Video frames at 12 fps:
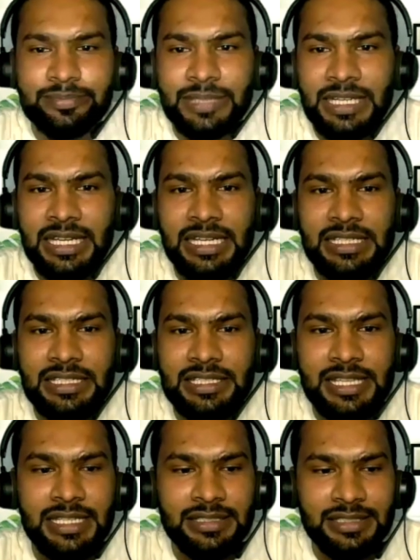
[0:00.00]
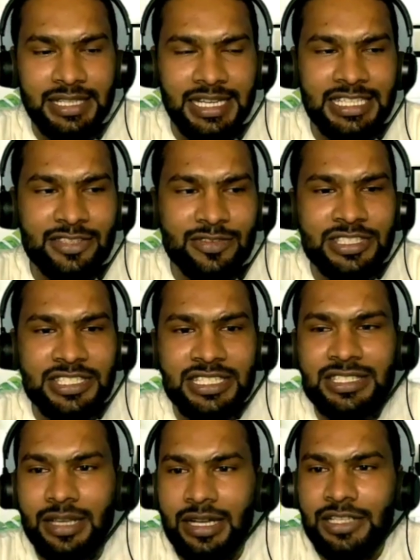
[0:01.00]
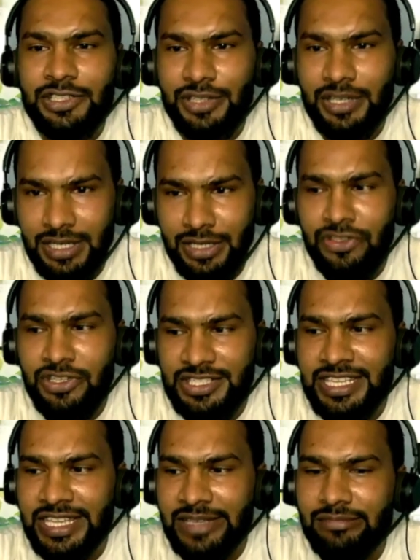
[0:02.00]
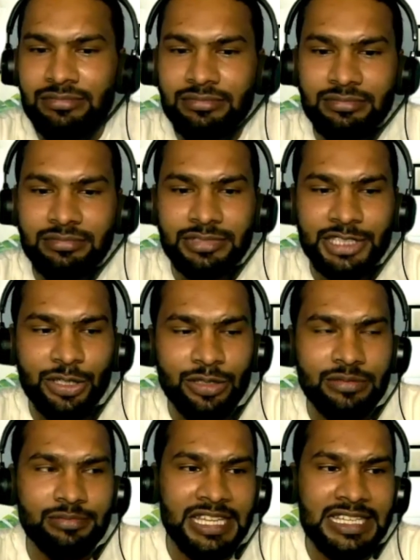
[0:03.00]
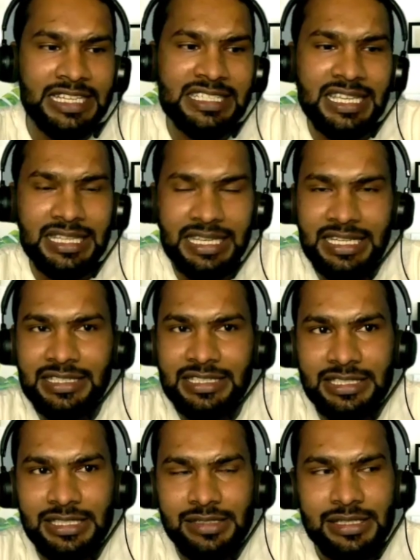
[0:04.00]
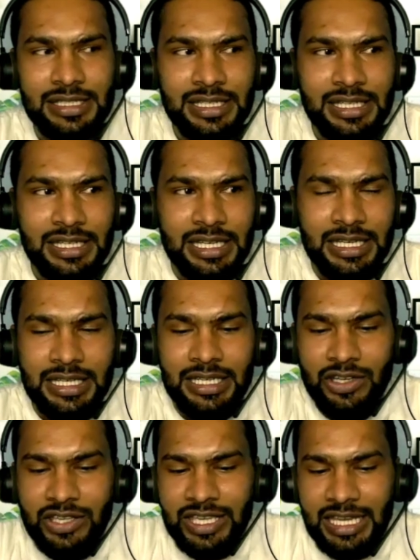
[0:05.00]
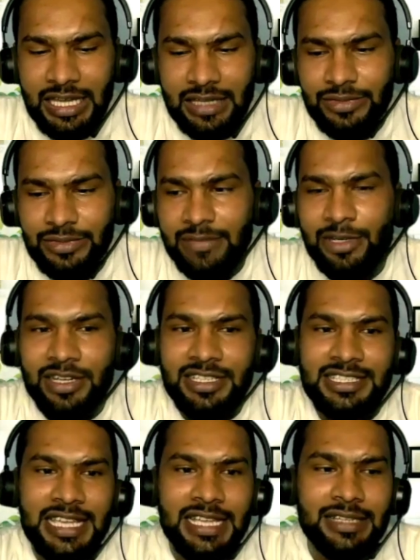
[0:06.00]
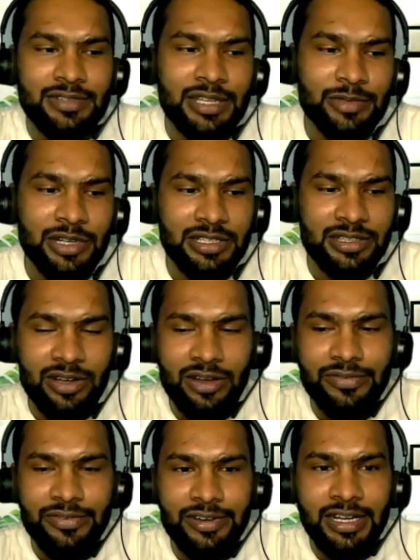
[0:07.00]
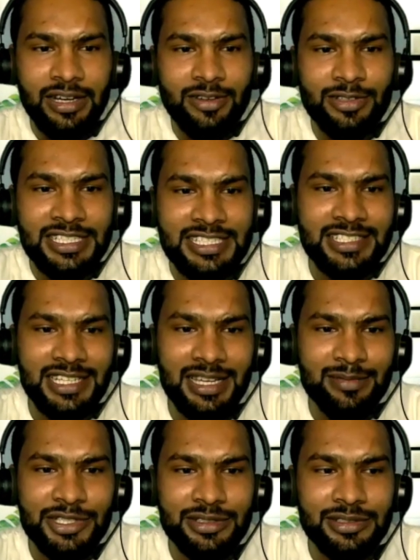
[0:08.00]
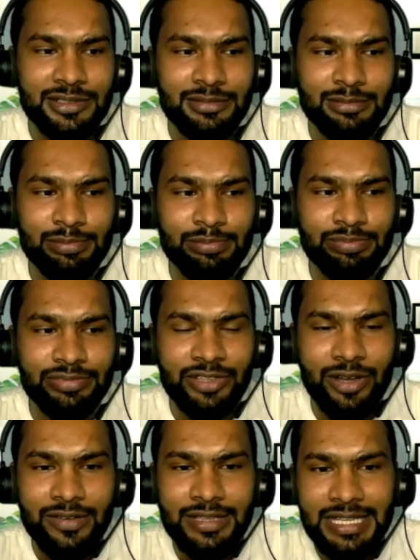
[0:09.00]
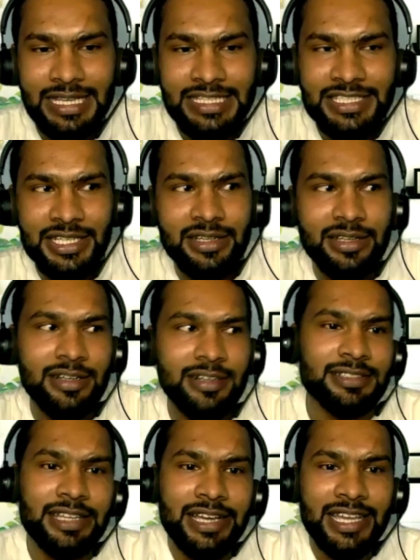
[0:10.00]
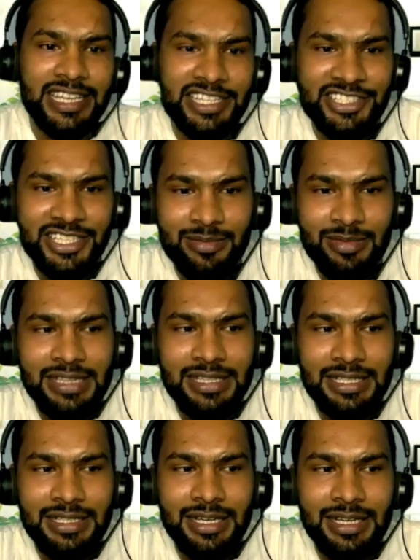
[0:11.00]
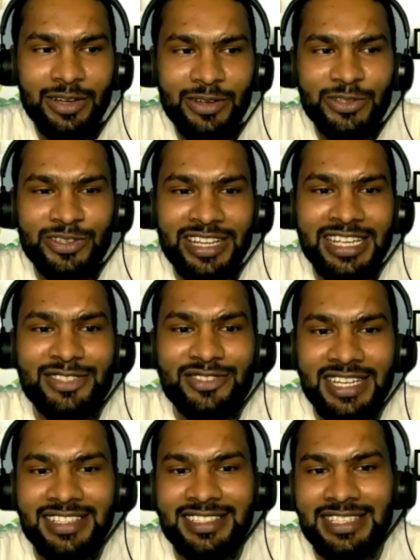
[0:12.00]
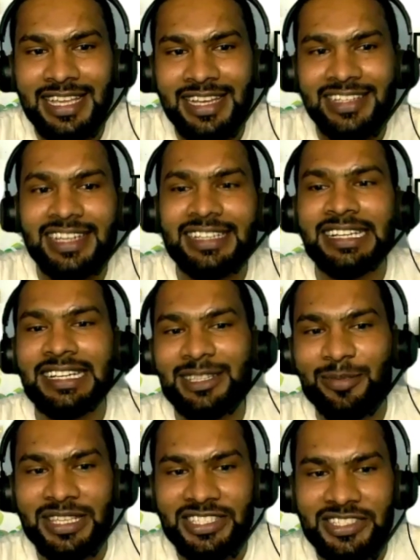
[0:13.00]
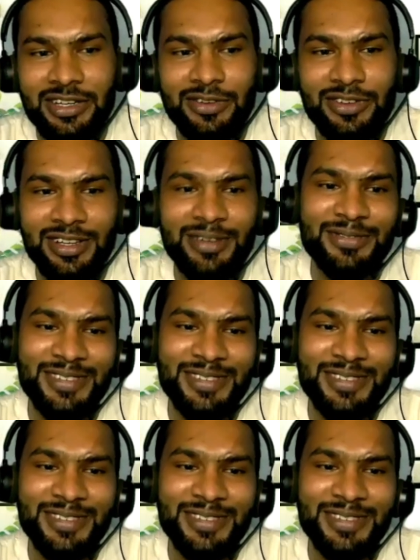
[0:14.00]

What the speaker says: And then the next question is also around the same. So they are saying that okay, we have got this, we have got the offer. Now it's time to talk with the HR, the hiring team, and then how to negotiate the salary and get the best out of.